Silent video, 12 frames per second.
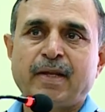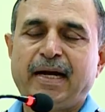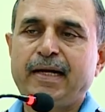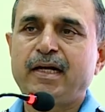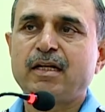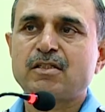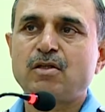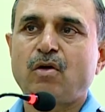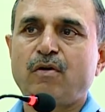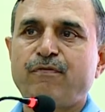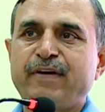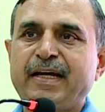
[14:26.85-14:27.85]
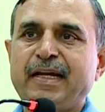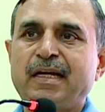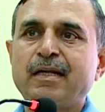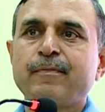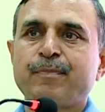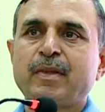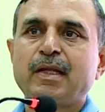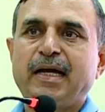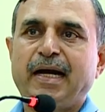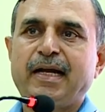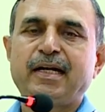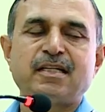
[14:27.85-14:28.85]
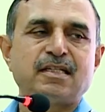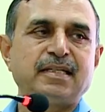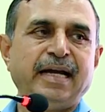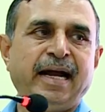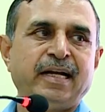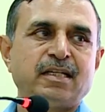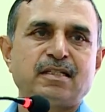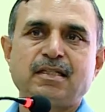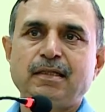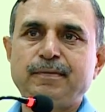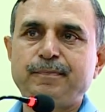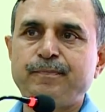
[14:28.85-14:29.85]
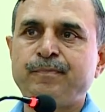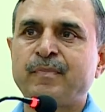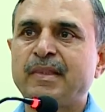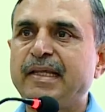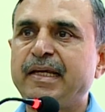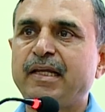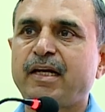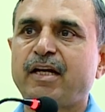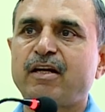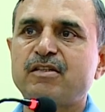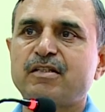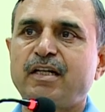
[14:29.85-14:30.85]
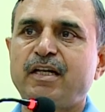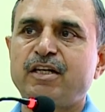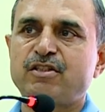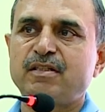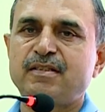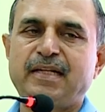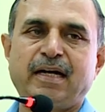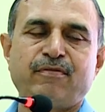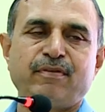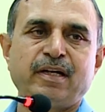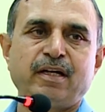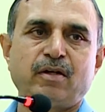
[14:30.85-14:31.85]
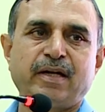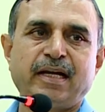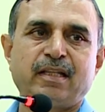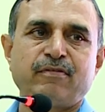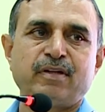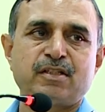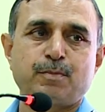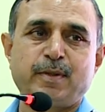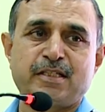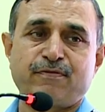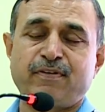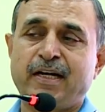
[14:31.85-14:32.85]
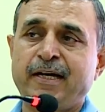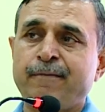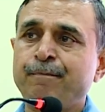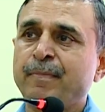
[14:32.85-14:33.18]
and it does not fail and it stands the rigorous conditions that we together will specify,